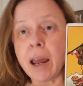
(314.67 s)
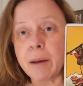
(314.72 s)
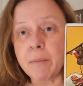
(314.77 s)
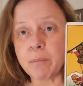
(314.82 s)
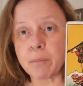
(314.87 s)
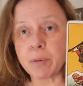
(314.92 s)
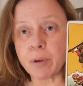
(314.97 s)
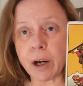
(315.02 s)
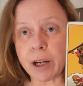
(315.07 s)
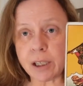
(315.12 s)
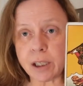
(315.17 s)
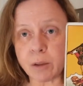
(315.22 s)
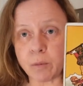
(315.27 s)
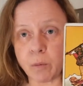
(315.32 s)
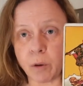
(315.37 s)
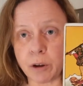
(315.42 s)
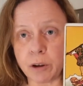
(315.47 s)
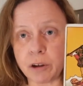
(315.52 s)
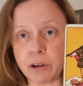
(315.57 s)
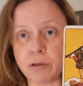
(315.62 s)
Embrace
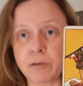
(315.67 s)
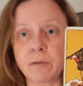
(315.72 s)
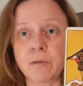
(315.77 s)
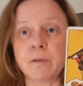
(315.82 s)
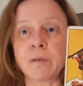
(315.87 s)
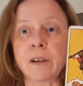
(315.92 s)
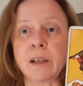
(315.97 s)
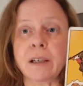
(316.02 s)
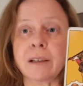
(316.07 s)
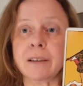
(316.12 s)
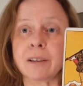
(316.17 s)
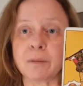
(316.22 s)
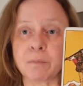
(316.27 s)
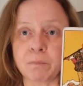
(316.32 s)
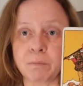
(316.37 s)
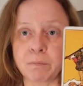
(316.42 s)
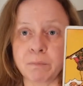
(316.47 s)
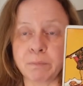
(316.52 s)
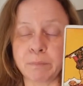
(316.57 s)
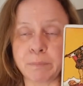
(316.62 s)
what you feels
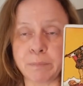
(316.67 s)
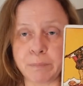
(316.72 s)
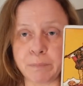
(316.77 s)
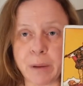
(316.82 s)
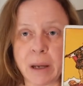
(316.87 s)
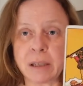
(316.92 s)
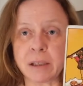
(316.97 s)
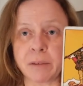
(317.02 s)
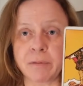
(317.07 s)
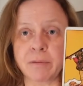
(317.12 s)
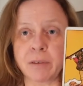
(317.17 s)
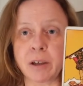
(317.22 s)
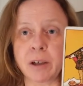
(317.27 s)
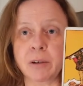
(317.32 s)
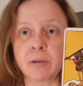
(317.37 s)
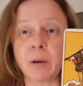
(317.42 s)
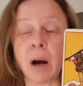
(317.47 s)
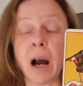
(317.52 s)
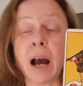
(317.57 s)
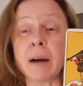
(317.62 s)
better for
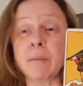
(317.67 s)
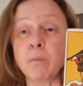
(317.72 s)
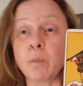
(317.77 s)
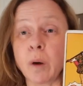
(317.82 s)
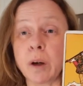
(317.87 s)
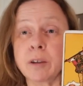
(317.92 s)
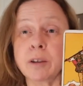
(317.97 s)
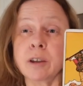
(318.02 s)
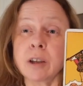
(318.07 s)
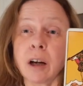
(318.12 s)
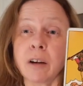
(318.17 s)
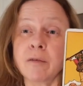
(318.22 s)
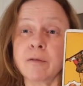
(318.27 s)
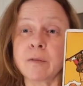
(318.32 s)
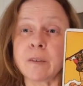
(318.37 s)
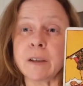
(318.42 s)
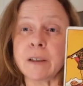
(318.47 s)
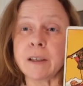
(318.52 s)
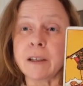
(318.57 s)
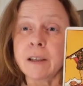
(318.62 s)
you. And watch out
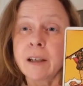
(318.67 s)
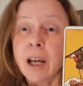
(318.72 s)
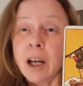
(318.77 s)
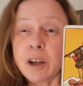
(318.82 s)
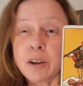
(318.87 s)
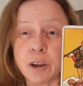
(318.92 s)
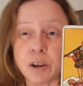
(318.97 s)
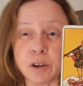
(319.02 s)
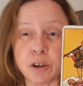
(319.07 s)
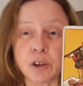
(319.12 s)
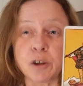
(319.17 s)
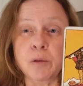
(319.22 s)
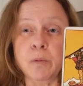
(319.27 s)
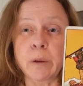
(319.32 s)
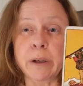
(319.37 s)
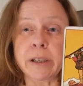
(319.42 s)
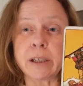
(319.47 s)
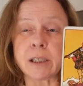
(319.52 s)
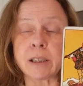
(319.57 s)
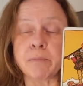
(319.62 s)
for the 2
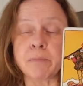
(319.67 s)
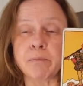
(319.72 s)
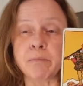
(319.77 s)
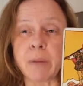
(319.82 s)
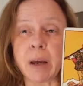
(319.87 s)
weeks in